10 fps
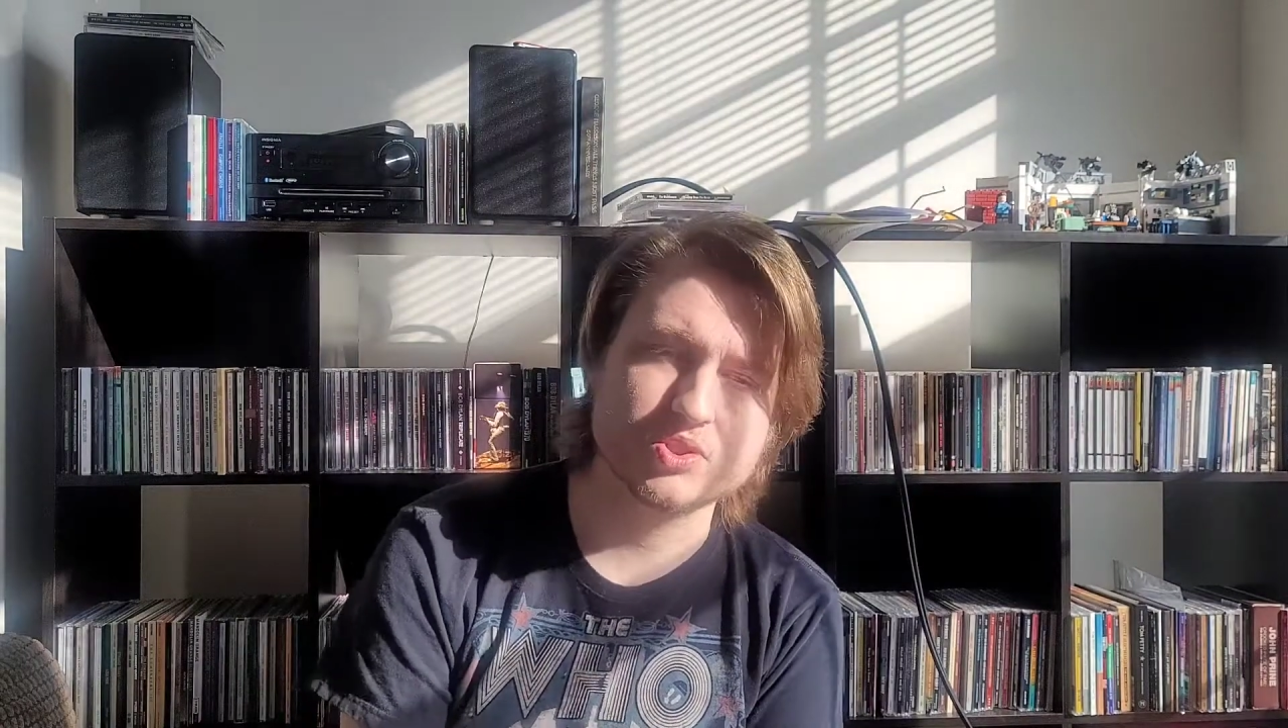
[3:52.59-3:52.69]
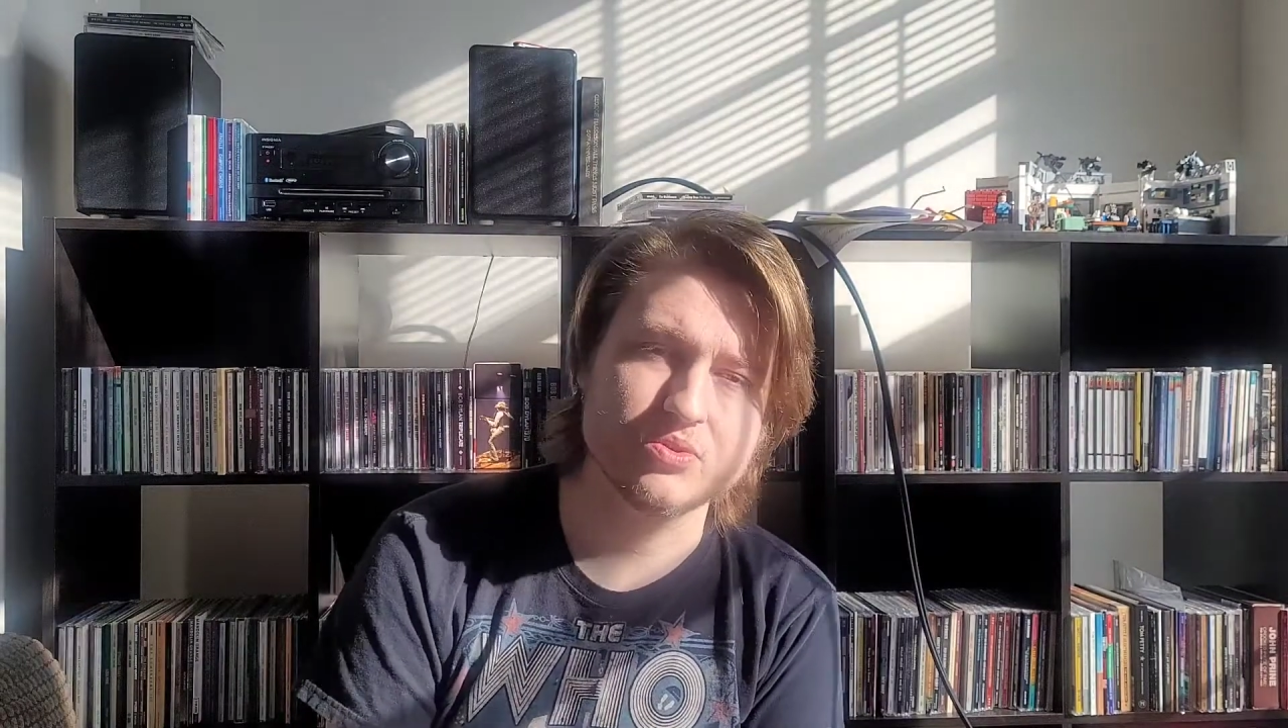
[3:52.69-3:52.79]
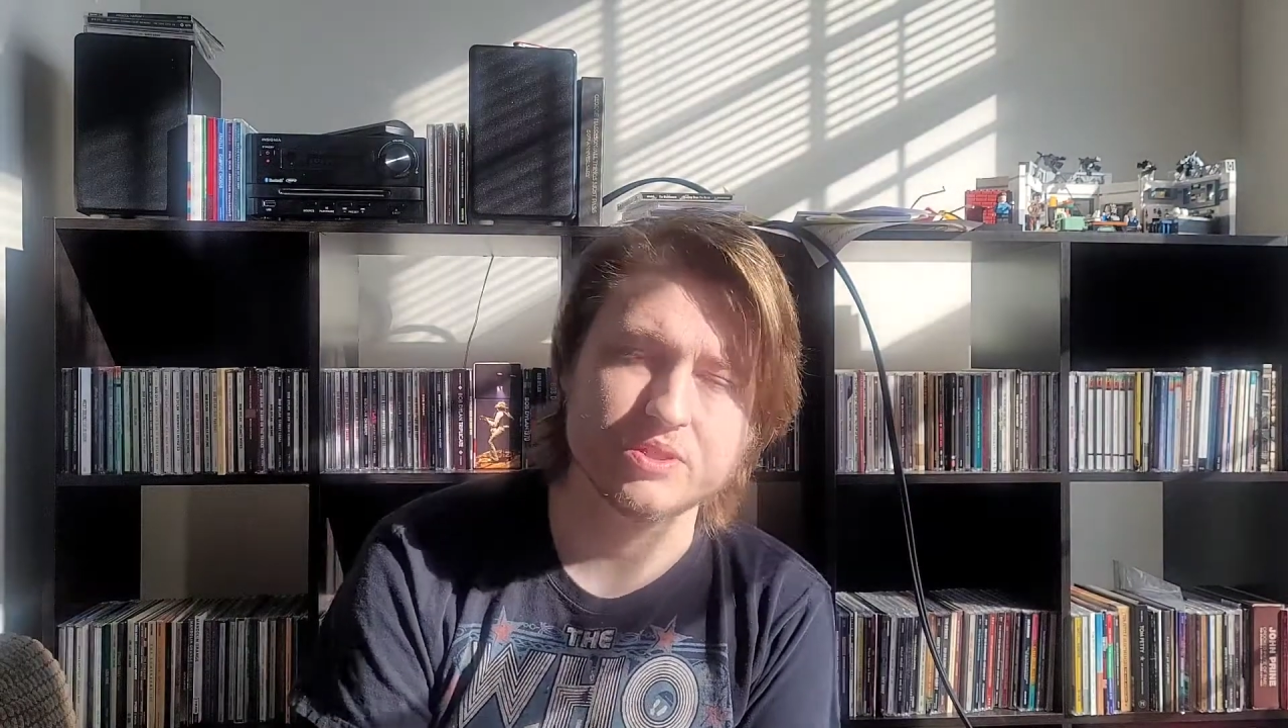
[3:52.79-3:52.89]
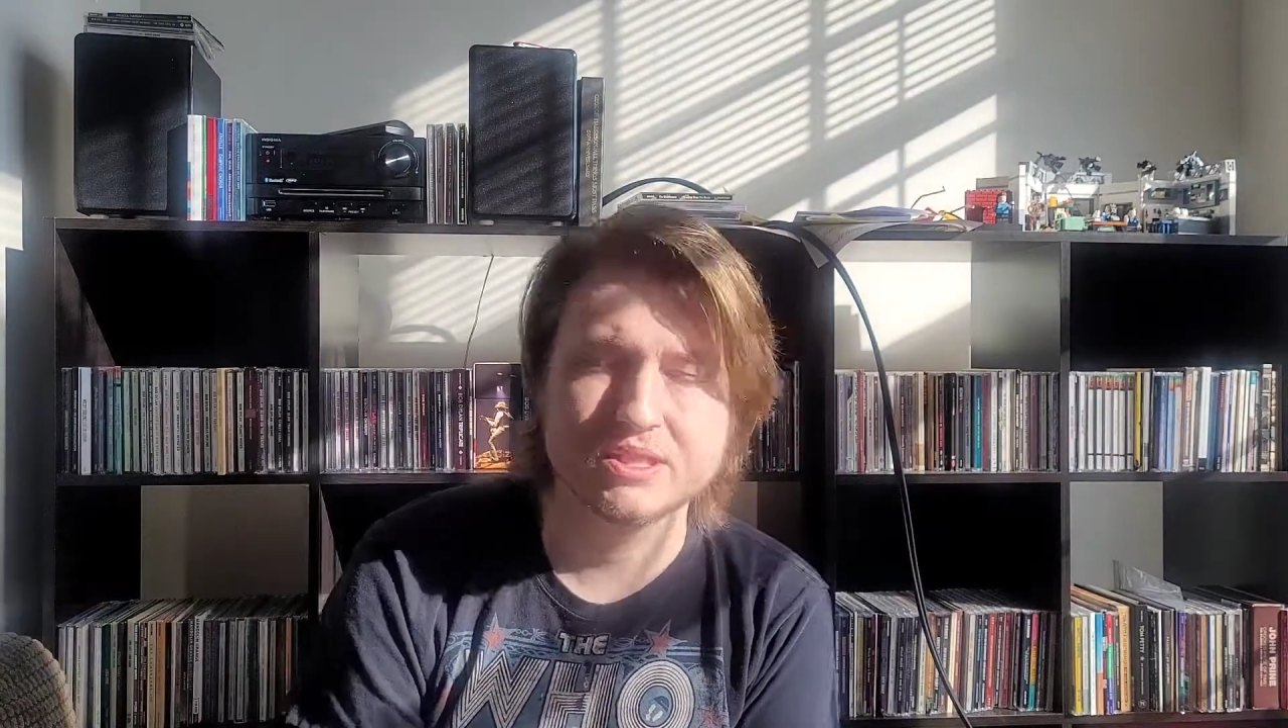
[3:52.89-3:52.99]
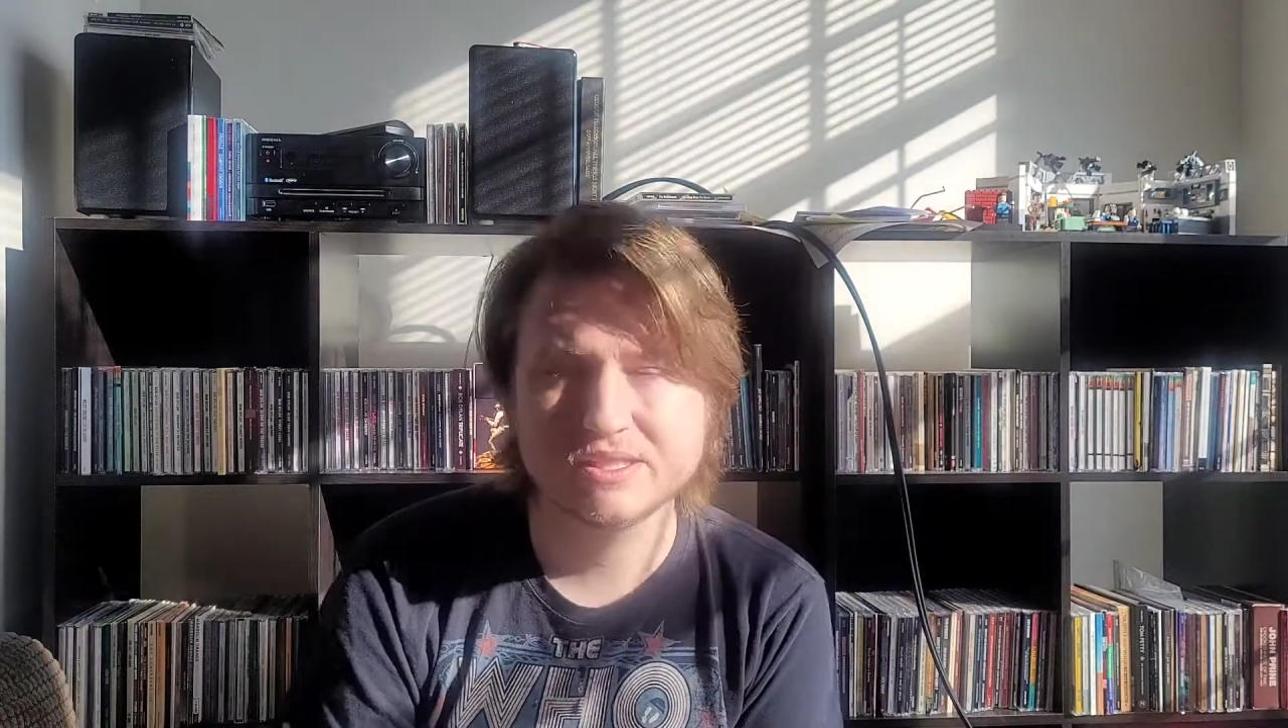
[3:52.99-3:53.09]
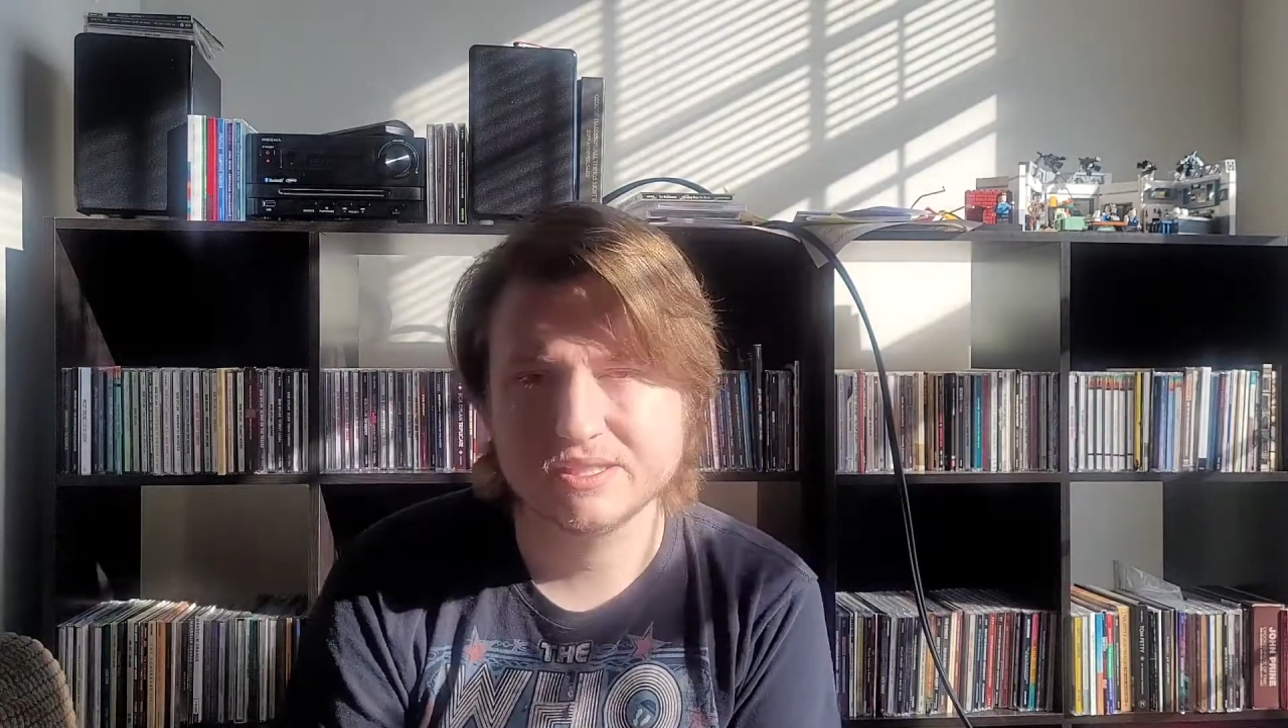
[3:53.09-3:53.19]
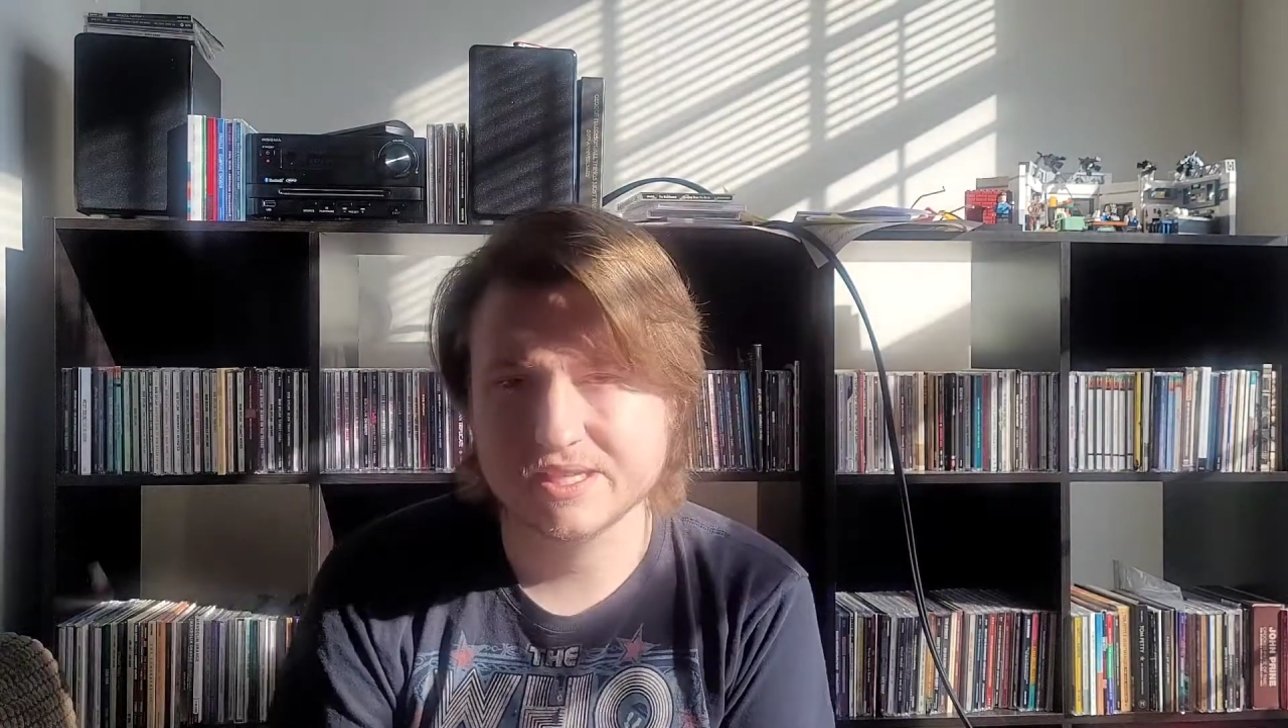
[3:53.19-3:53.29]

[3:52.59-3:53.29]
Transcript: to it,